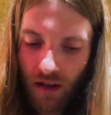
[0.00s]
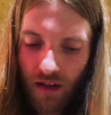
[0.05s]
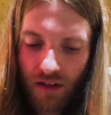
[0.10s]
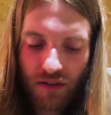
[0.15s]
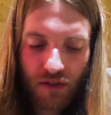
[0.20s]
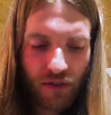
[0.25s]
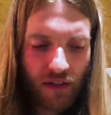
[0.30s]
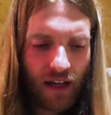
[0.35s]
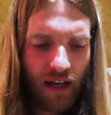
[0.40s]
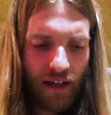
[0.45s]

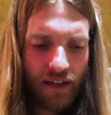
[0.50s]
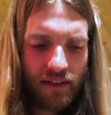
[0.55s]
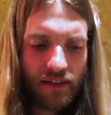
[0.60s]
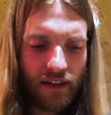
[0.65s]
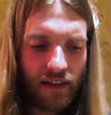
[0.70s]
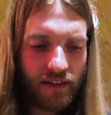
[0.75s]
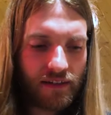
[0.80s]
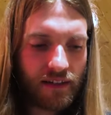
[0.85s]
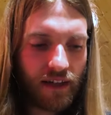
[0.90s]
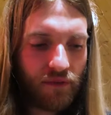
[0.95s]
So yeah,
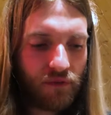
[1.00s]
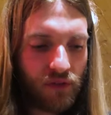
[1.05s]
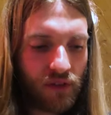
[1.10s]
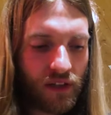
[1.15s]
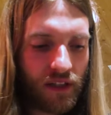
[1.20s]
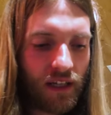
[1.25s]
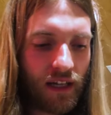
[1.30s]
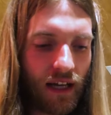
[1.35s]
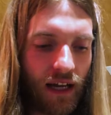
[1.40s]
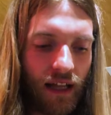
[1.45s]
it's
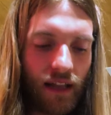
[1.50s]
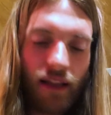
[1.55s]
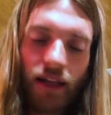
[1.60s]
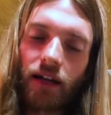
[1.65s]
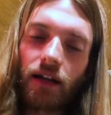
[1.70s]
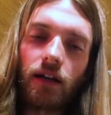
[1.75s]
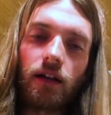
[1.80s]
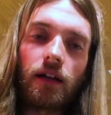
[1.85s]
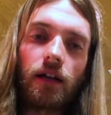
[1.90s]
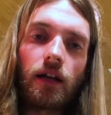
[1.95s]
definitely got
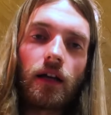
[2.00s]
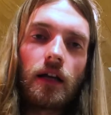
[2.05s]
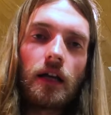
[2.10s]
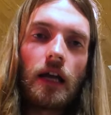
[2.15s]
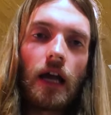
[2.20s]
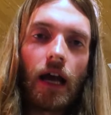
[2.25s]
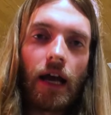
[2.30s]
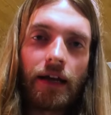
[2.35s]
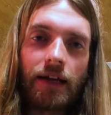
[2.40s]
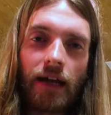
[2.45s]
like a
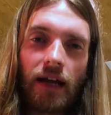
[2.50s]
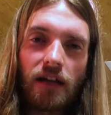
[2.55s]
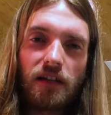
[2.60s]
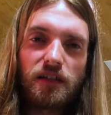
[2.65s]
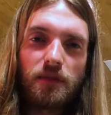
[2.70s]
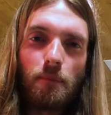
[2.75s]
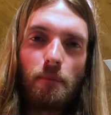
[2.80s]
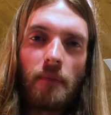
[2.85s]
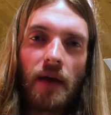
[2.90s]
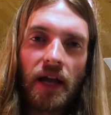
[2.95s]

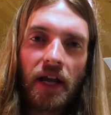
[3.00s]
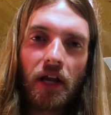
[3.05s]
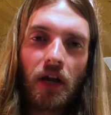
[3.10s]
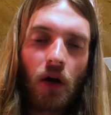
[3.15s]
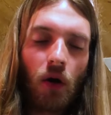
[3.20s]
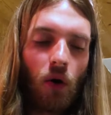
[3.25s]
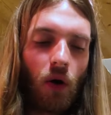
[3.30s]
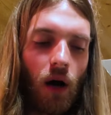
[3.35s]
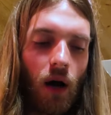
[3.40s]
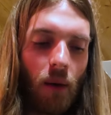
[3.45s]
nice
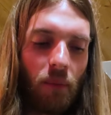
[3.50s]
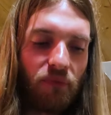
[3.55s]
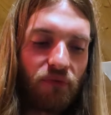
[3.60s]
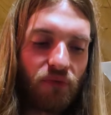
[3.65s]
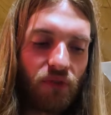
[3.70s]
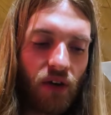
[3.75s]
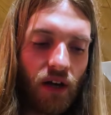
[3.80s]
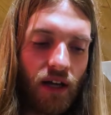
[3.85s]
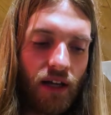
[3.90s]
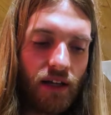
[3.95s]
mango up
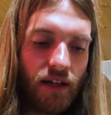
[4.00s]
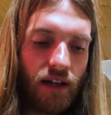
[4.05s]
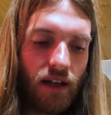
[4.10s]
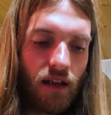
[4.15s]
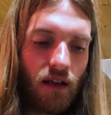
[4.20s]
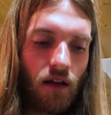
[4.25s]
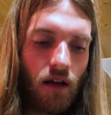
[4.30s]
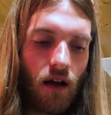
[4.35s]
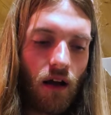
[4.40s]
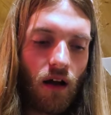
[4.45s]
front
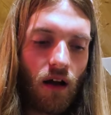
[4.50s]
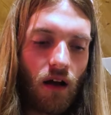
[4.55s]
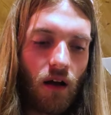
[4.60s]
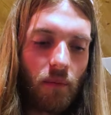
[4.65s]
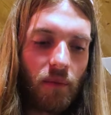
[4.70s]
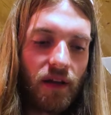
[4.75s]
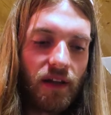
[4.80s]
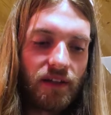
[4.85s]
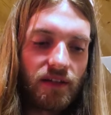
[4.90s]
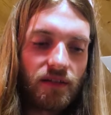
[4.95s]

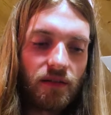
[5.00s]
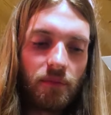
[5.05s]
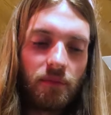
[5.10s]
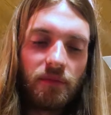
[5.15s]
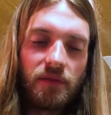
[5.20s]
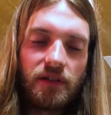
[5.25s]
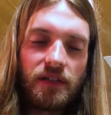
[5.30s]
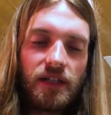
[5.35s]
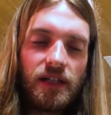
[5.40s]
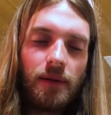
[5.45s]
and
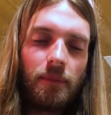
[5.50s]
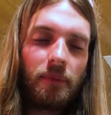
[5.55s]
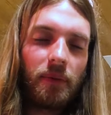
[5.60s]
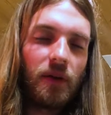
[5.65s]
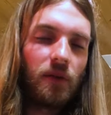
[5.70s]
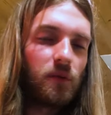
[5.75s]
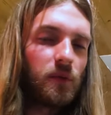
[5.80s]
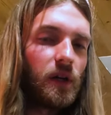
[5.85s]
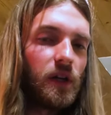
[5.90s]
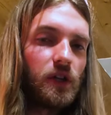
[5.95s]
some deep
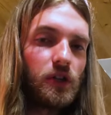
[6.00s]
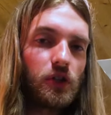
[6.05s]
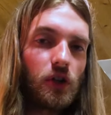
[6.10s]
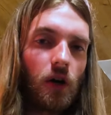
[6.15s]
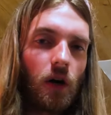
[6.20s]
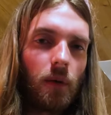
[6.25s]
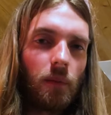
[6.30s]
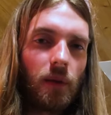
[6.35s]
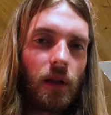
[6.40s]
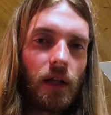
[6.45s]
and rich
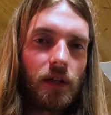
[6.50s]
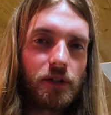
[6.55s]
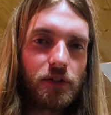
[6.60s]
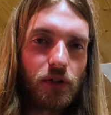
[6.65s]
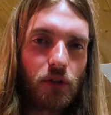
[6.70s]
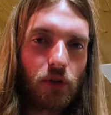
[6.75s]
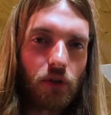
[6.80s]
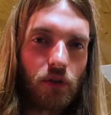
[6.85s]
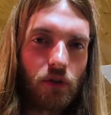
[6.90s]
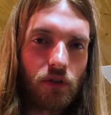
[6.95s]
caramelized
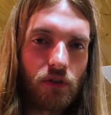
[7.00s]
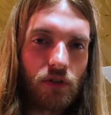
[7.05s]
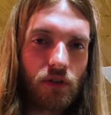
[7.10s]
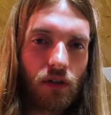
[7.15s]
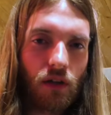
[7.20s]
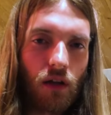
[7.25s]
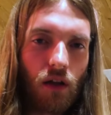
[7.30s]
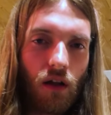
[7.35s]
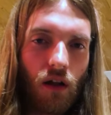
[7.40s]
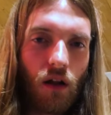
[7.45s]

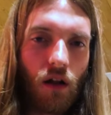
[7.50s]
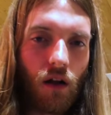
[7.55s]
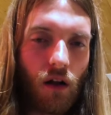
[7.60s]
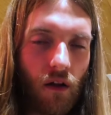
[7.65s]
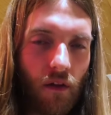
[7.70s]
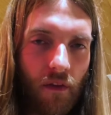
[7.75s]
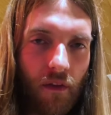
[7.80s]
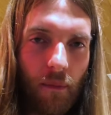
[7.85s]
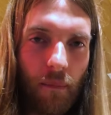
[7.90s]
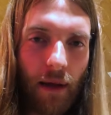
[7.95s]
sugars
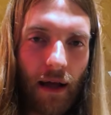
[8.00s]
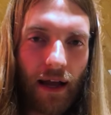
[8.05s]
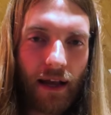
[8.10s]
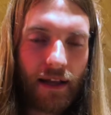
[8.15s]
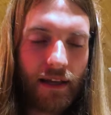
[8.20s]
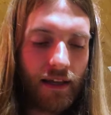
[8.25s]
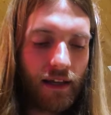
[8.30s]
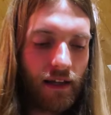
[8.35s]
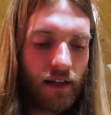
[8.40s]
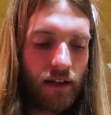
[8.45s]
on the
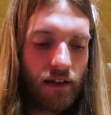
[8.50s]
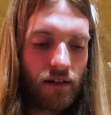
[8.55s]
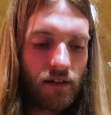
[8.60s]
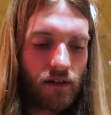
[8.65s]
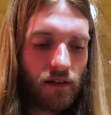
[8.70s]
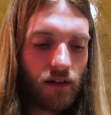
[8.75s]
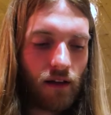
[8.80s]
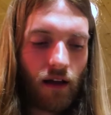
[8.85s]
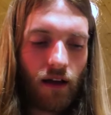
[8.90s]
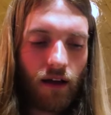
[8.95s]
back end.
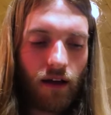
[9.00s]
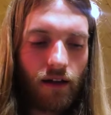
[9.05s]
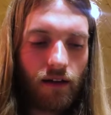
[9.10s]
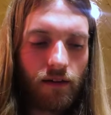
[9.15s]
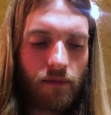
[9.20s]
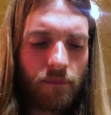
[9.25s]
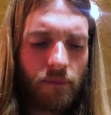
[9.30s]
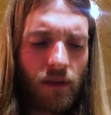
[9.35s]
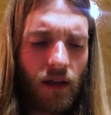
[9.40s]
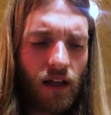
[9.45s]

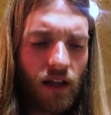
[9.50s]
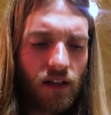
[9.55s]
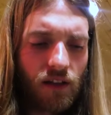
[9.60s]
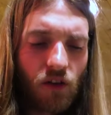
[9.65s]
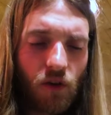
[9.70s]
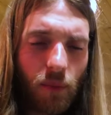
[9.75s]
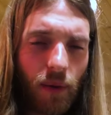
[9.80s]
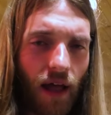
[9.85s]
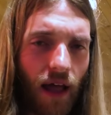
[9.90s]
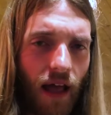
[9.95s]
A
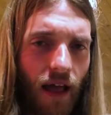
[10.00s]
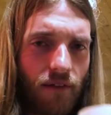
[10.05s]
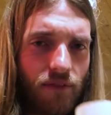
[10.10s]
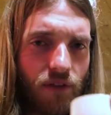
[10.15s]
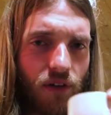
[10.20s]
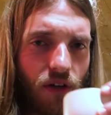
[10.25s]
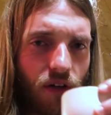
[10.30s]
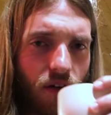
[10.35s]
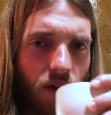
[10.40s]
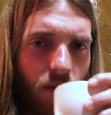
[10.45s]
little bit
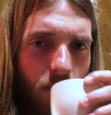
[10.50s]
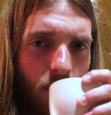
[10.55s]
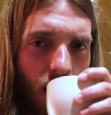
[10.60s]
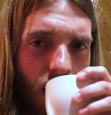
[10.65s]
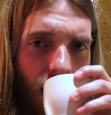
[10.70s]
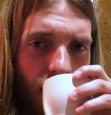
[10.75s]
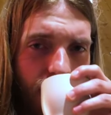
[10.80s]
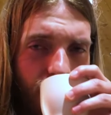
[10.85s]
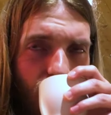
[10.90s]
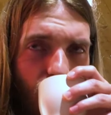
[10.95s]
heavier in
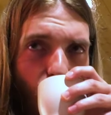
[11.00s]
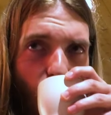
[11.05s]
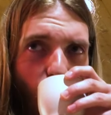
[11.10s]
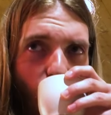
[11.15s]
body,